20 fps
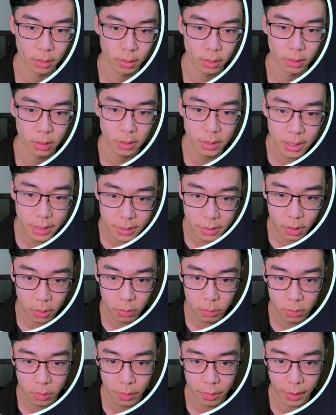Cisco,
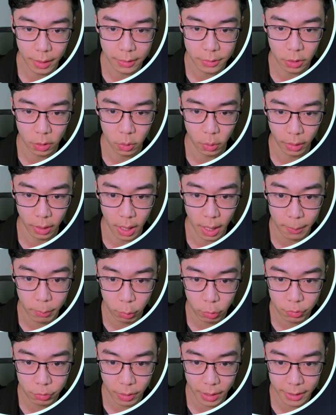things are going
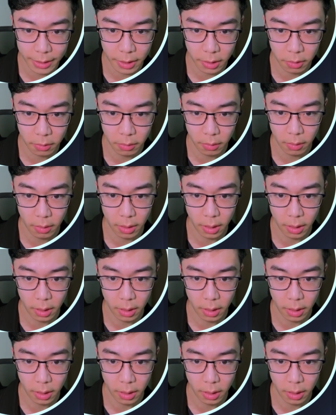upwards right here,